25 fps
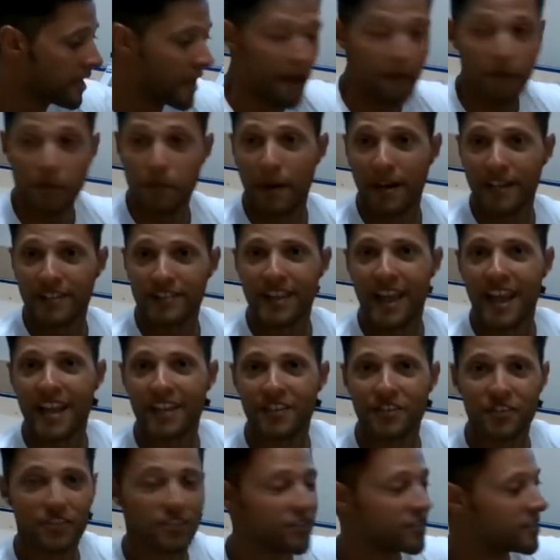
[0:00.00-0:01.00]
everybody's
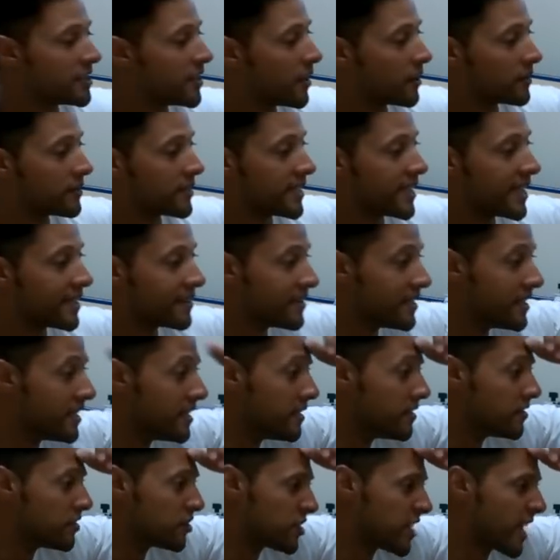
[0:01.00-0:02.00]
anxious, to get
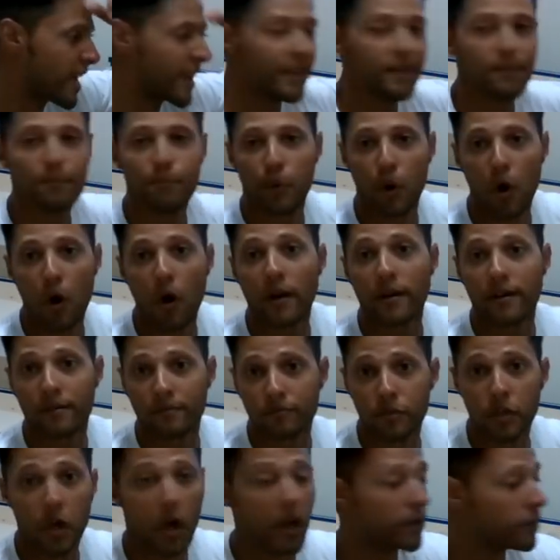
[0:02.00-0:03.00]
the second
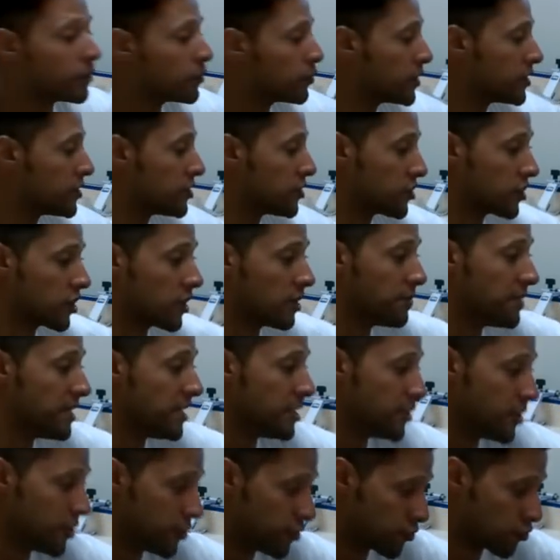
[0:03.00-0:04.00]
part done, which is going to be
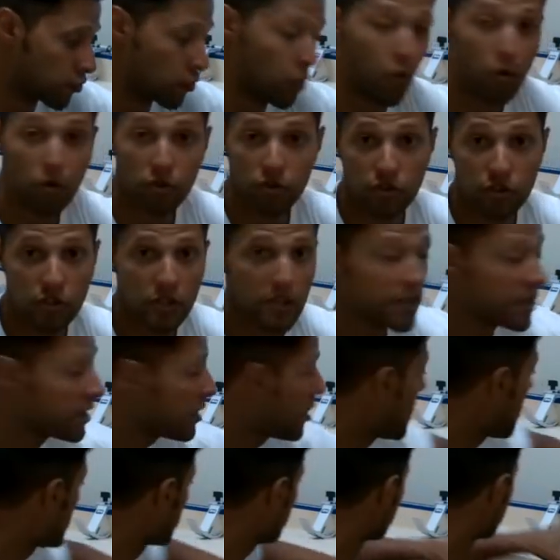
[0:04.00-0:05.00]
the drawers
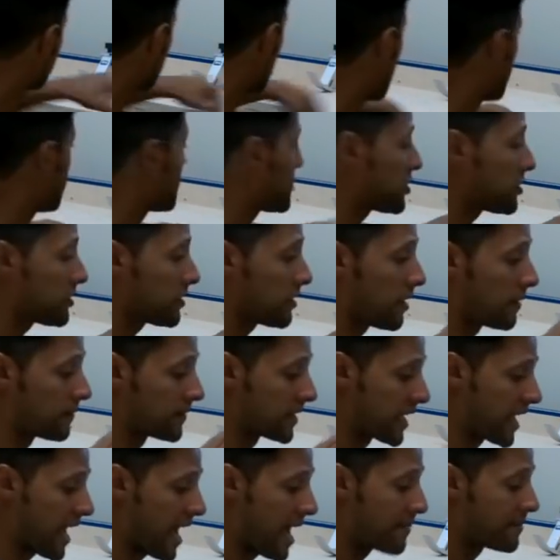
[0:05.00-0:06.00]
on the tops of
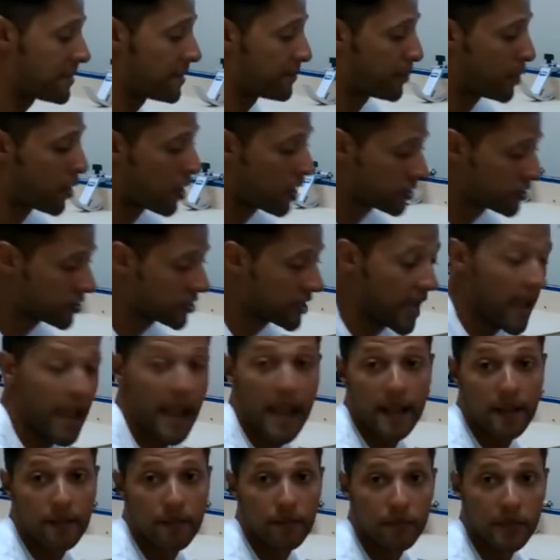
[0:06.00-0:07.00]
the cabinet parts
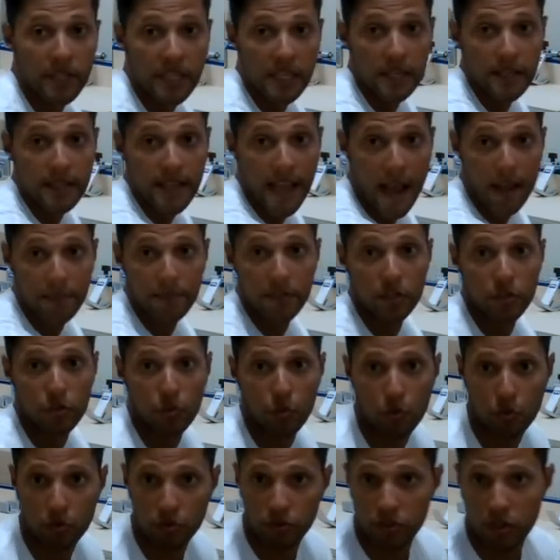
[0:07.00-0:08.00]
and the cabinet
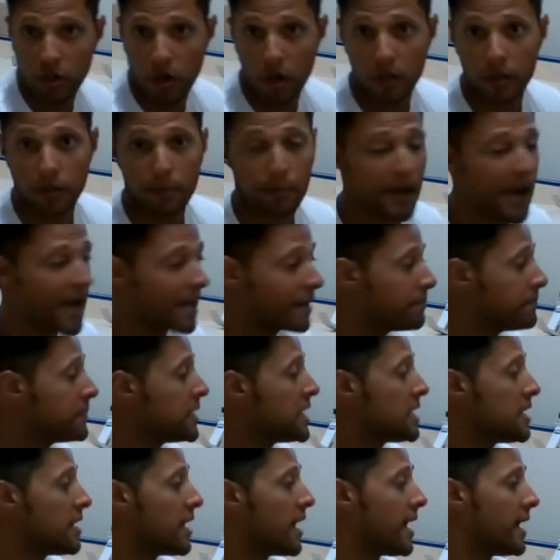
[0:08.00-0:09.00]
doors on the bottom.
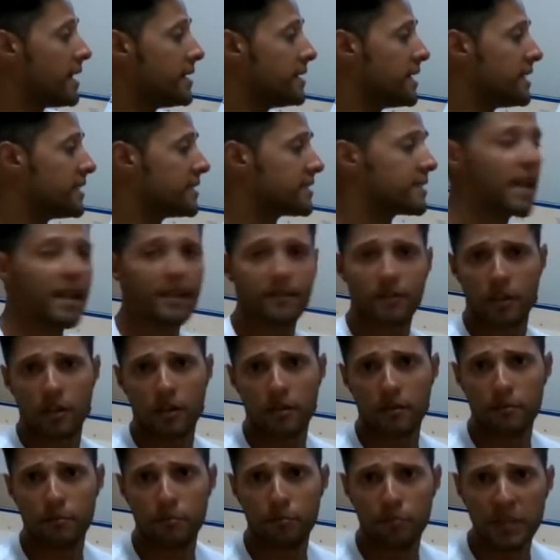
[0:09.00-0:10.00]
And it's not
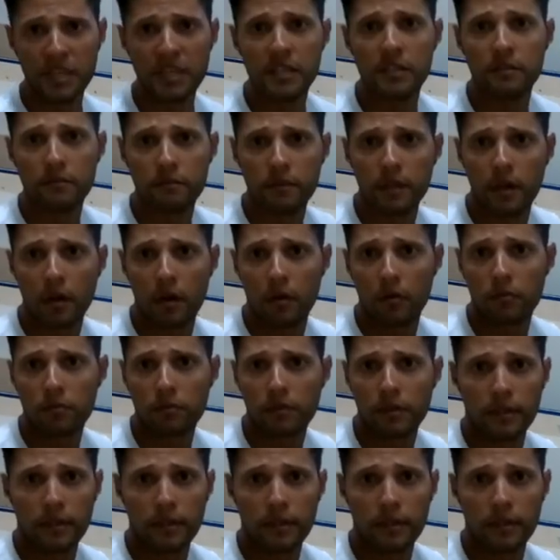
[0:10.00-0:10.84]
going to be, a